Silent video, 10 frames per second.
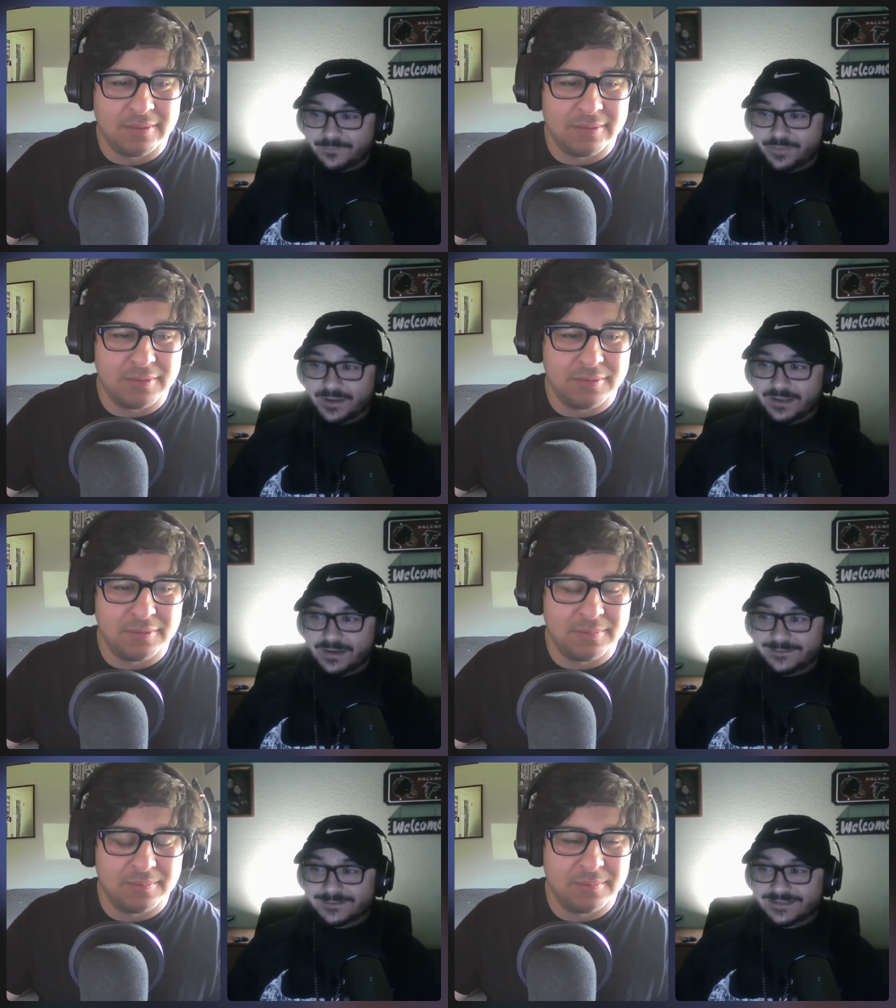Speaker 1: but
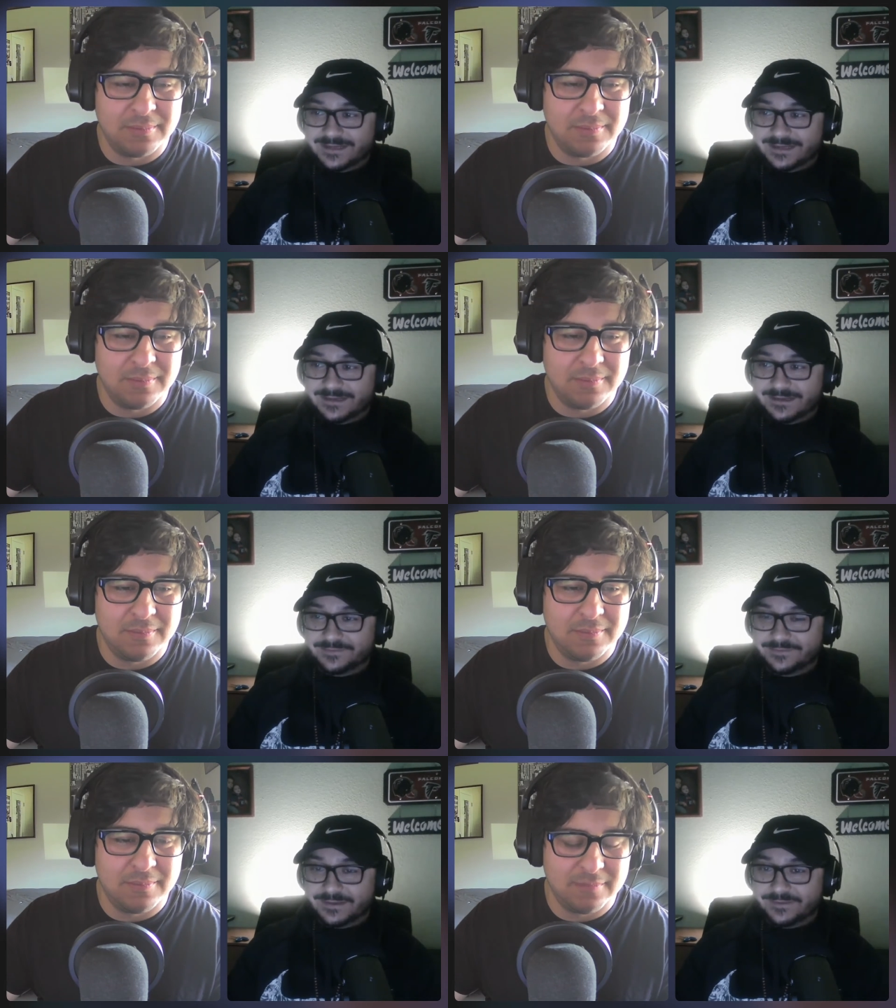I was like,
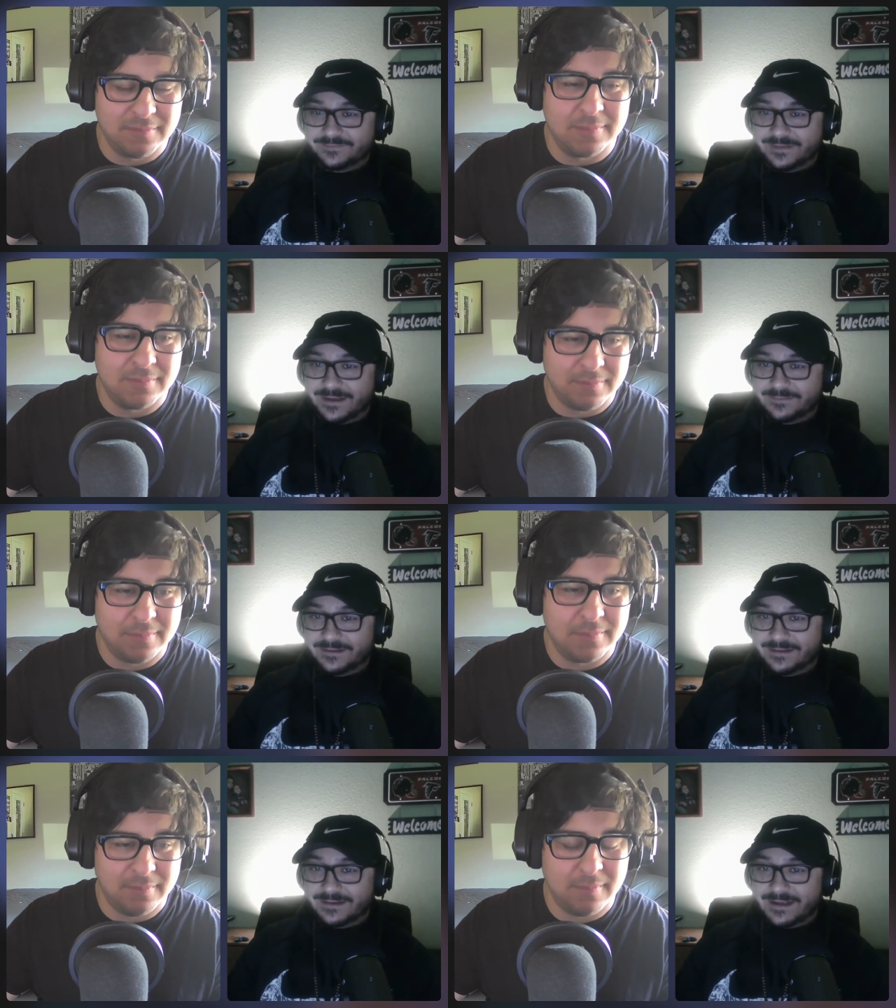if if I,
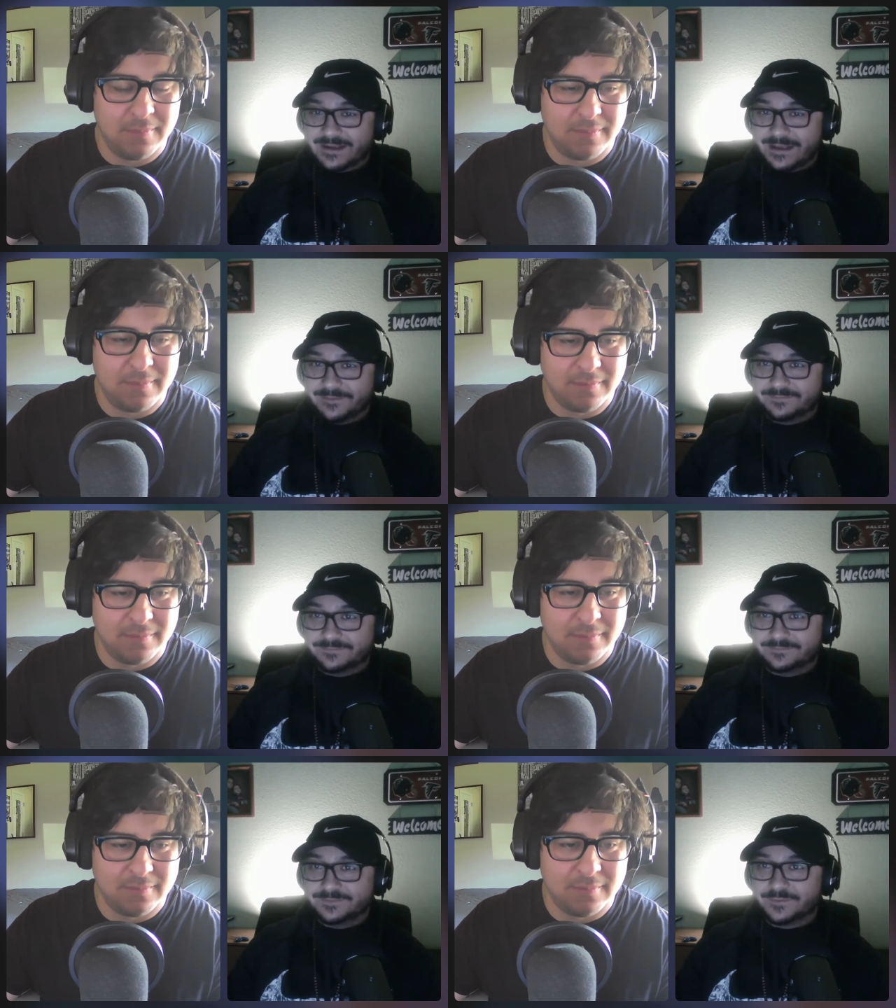I've
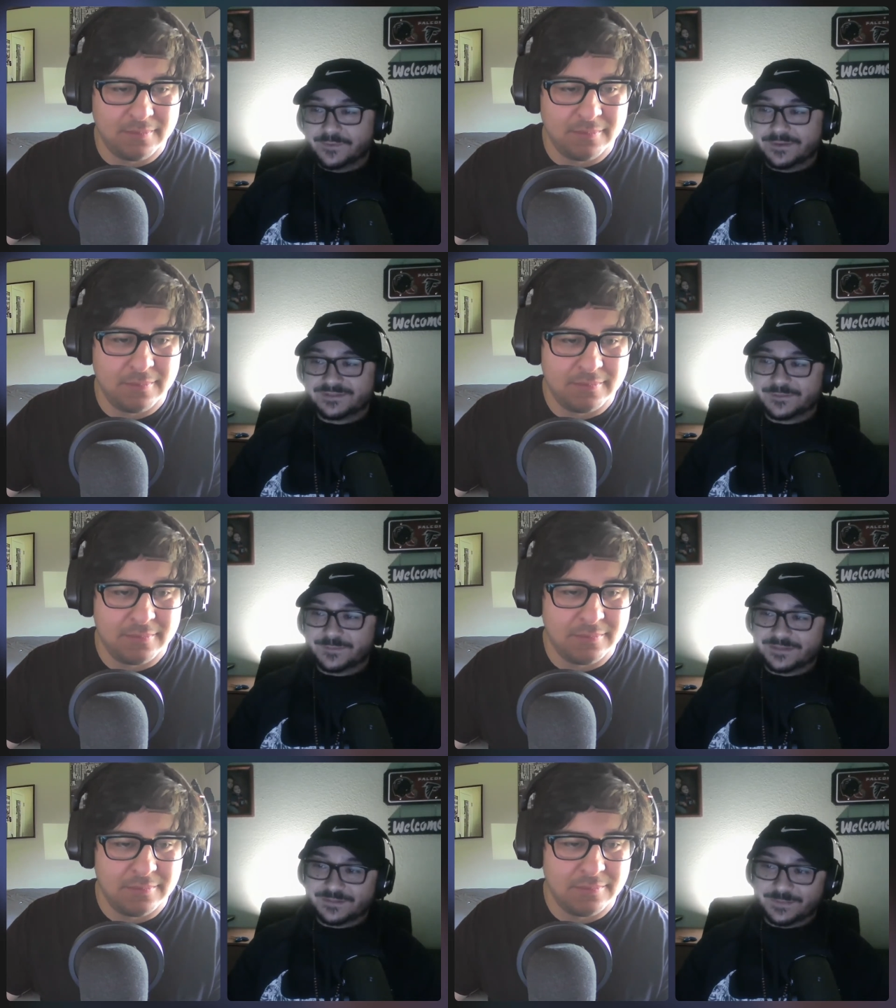devoted so
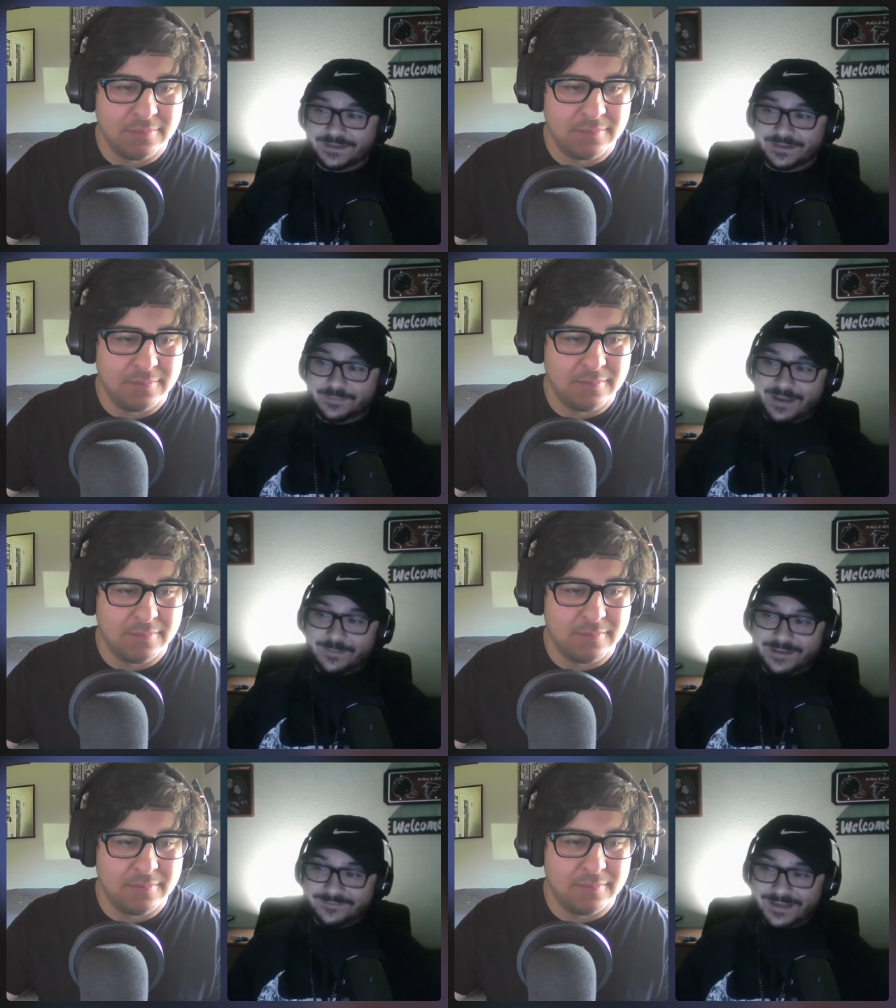much to being a
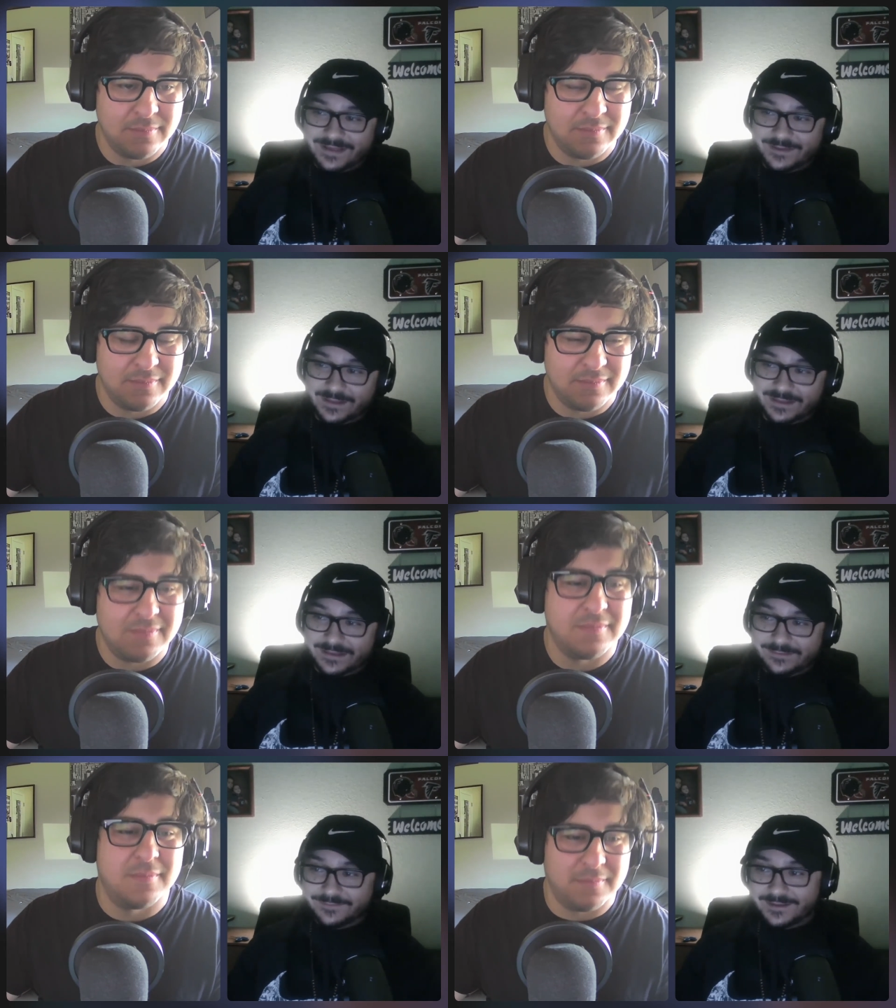Batman fan in my life